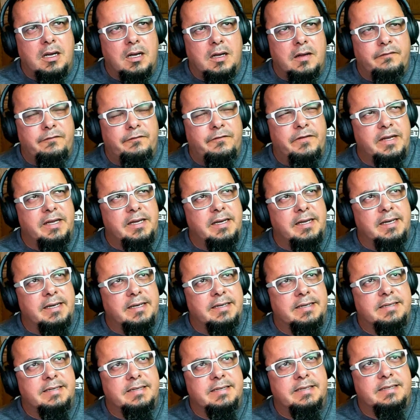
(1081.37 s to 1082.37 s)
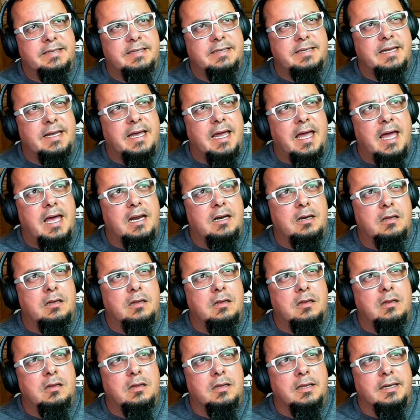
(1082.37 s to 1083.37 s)
Phoenix,
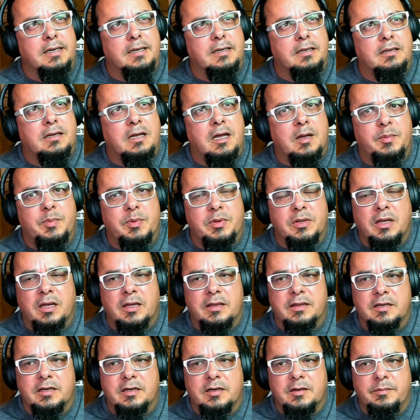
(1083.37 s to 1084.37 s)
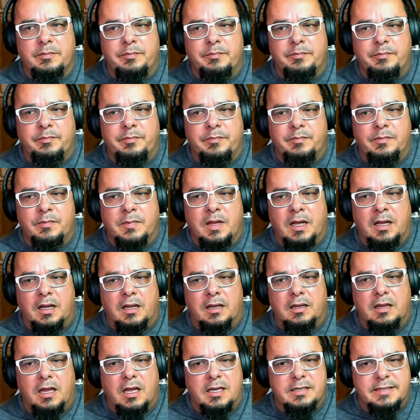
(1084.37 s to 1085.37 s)
Seattle, and a couple other
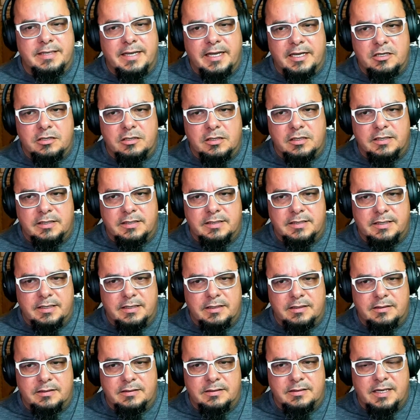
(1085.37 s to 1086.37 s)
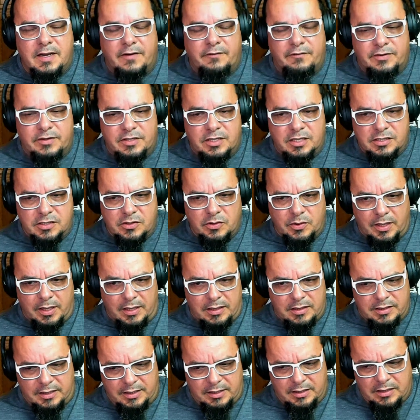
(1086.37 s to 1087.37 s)
Los Angeles and San Francisco, I
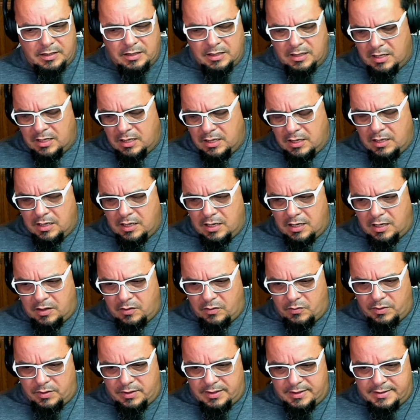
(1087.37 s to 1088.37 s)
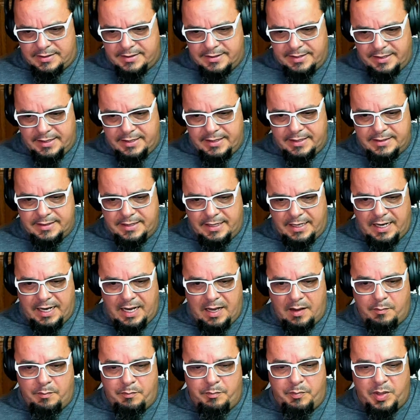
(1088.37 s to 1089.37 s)
think, were the cities that
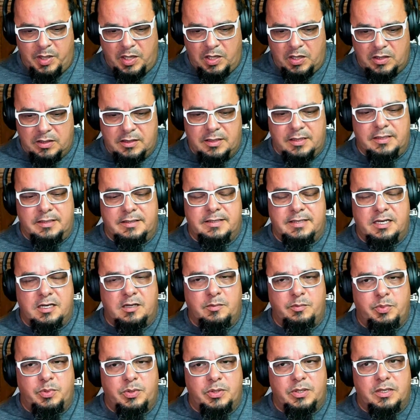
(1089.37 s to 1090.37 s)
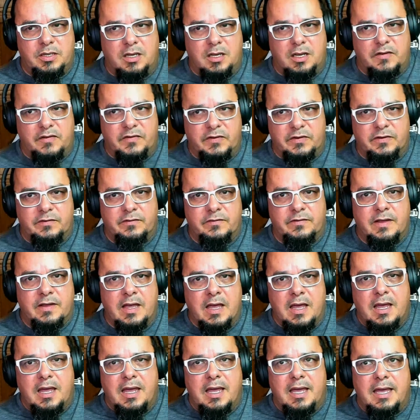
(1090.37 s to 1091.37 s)
I built the template off of.
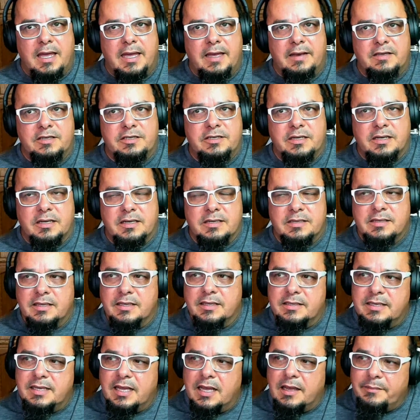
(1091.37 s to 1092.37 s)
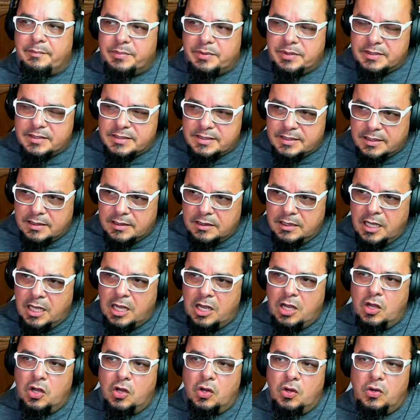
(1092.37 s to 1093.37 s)
And just the templates
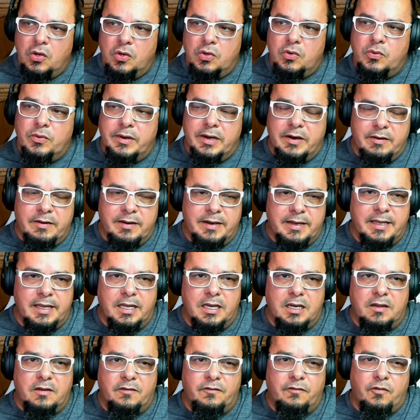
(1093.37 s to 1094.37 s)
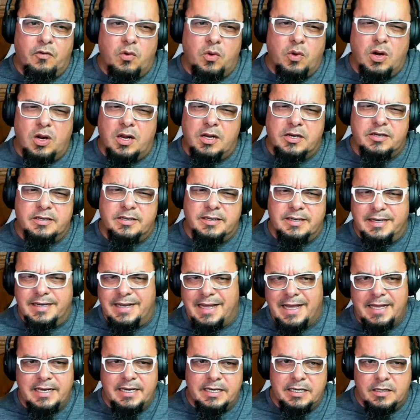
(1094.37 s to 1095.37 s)
alone, we are getting
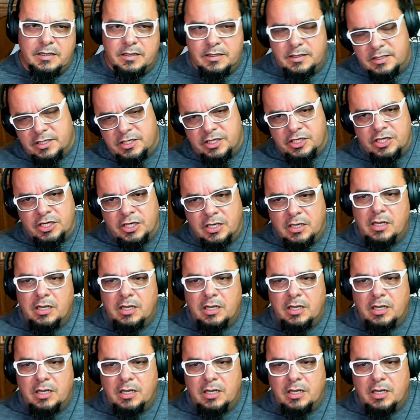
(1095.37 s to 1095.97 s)
480-ish